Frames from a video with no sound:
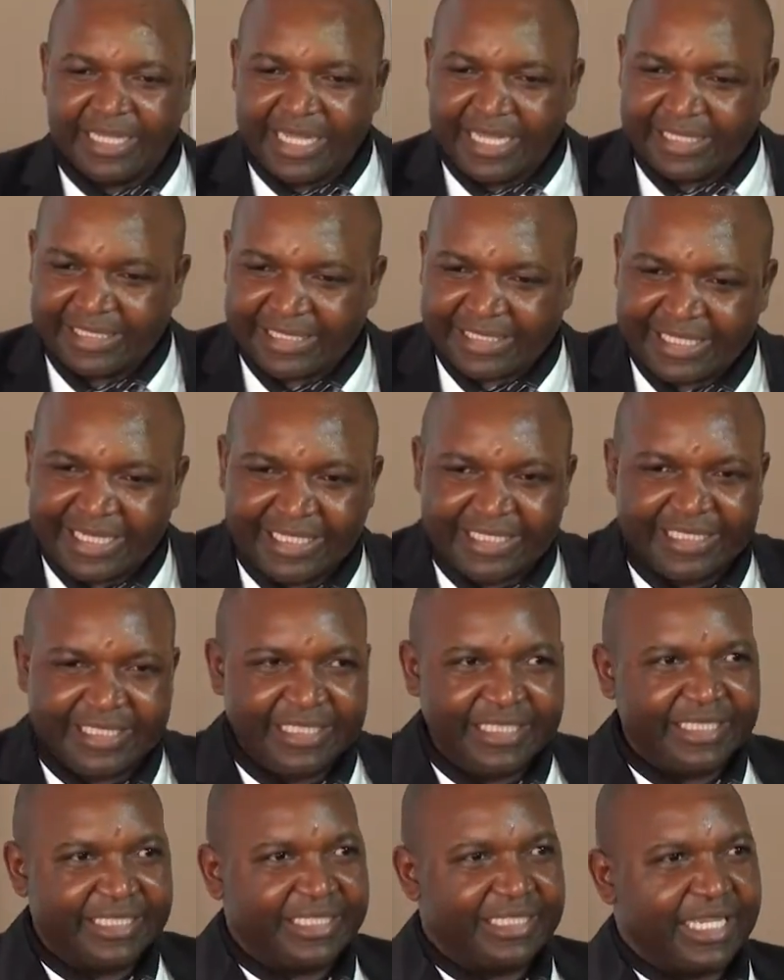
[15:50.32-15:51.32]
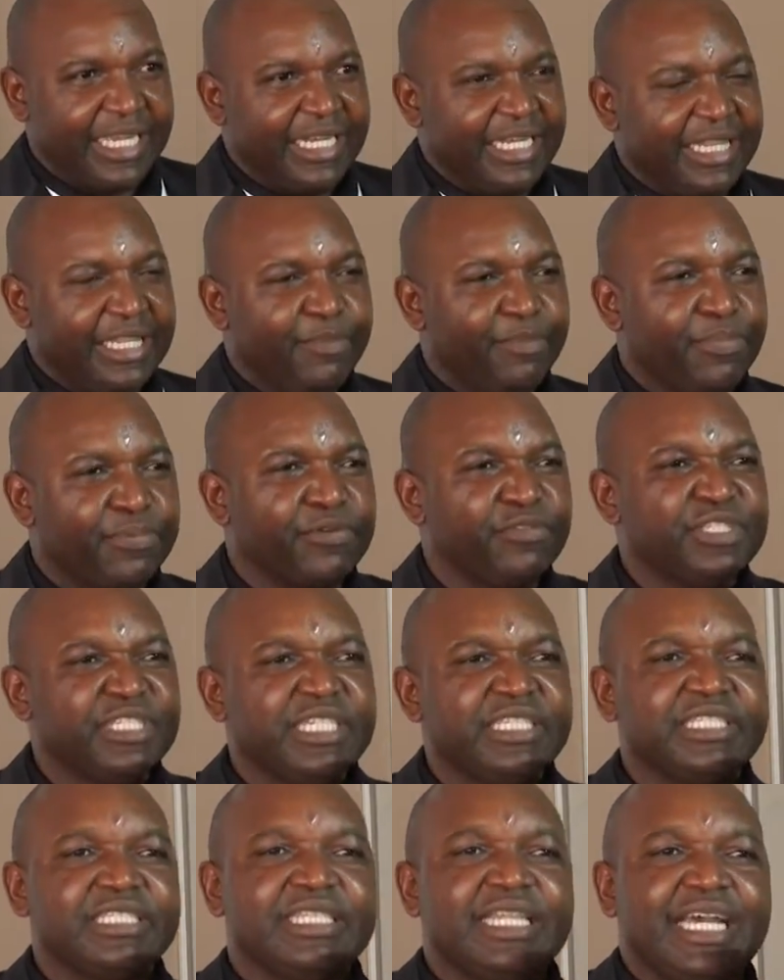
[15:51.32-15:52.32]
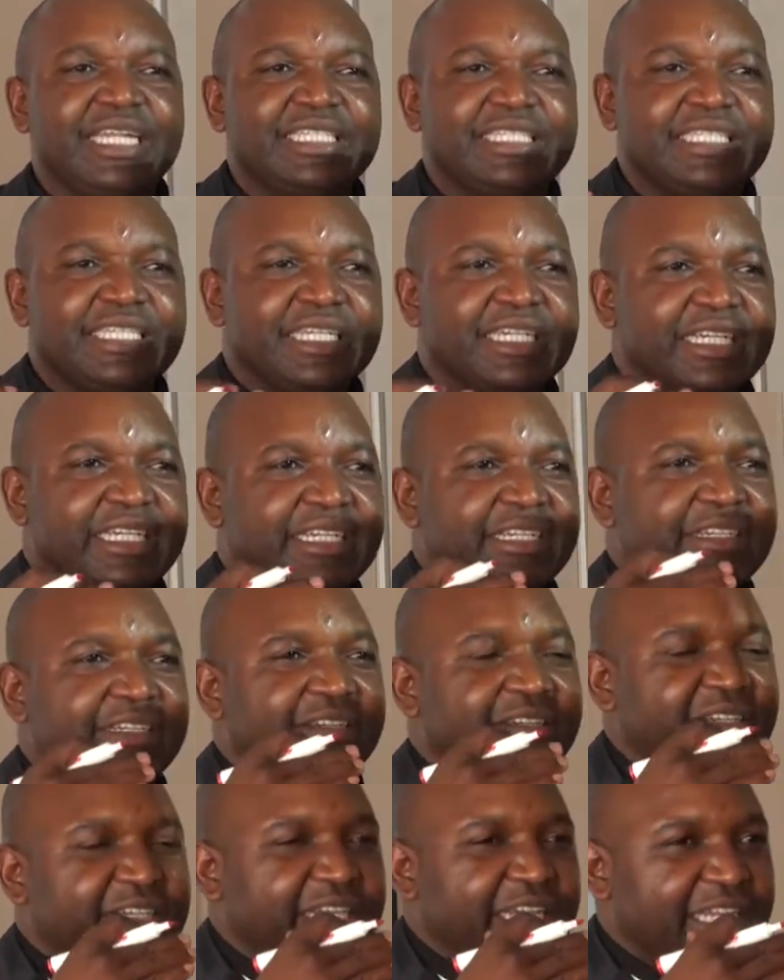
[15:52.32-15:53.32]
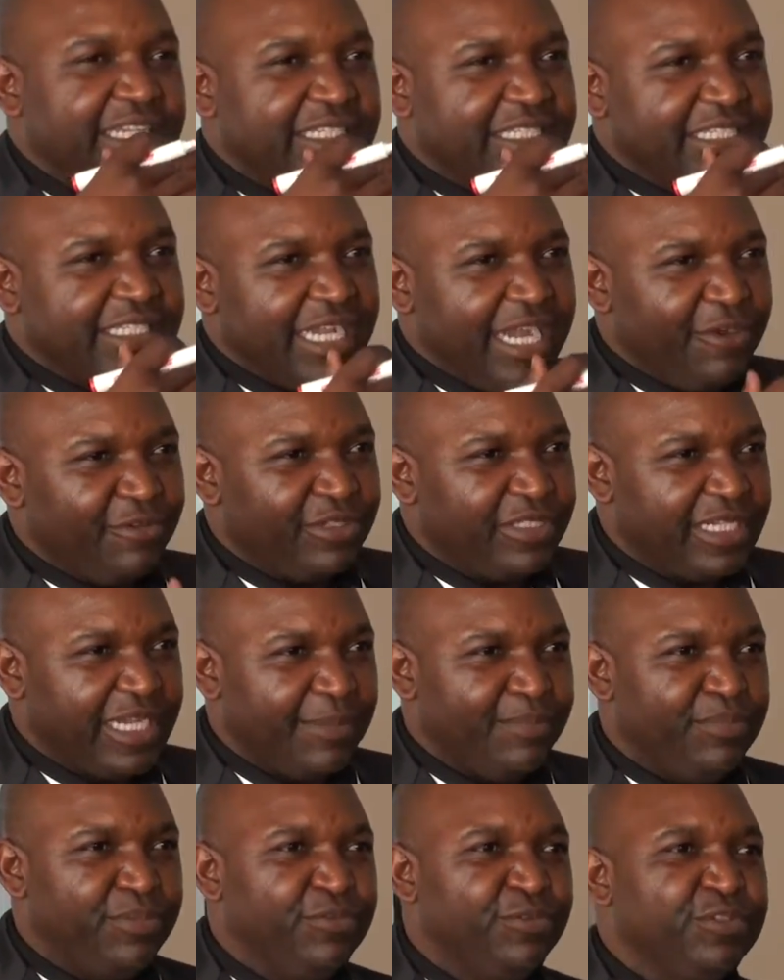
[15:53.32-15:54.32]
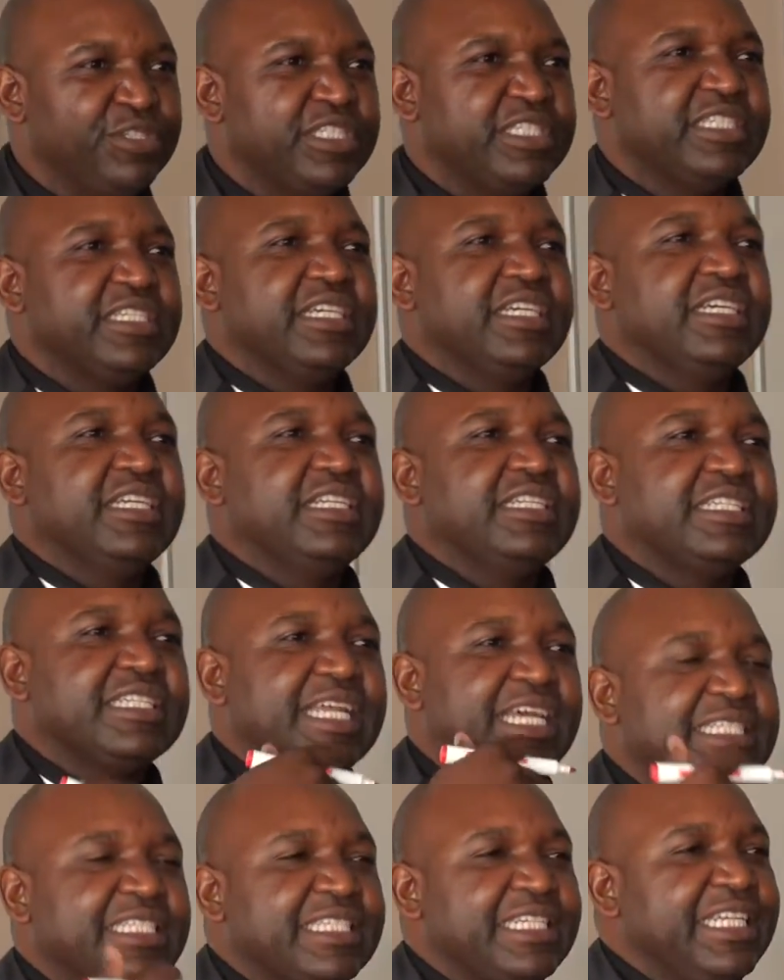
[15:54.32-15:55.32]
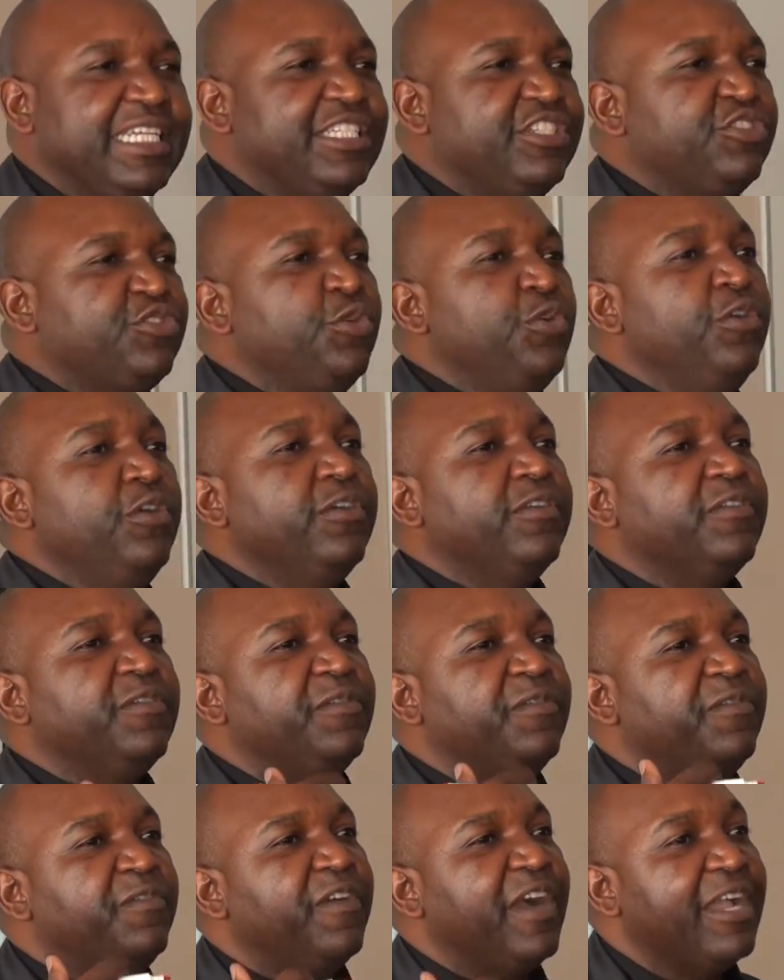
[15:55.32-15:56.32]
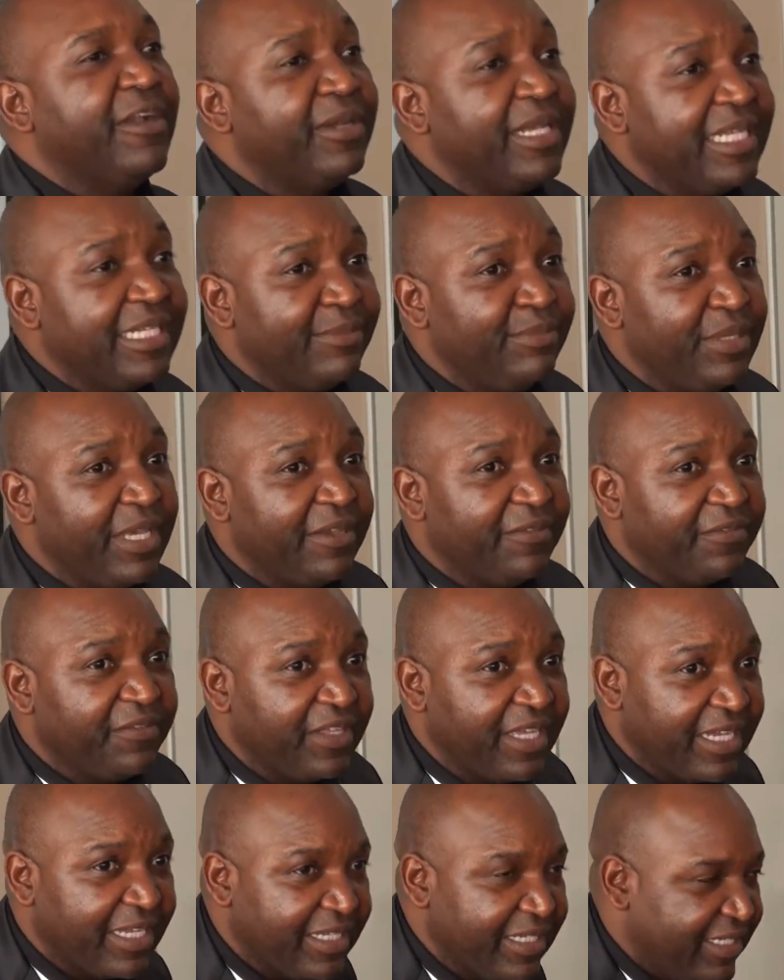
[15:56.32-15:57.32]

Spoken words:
stages and the process that child abuse translates to violent behavior,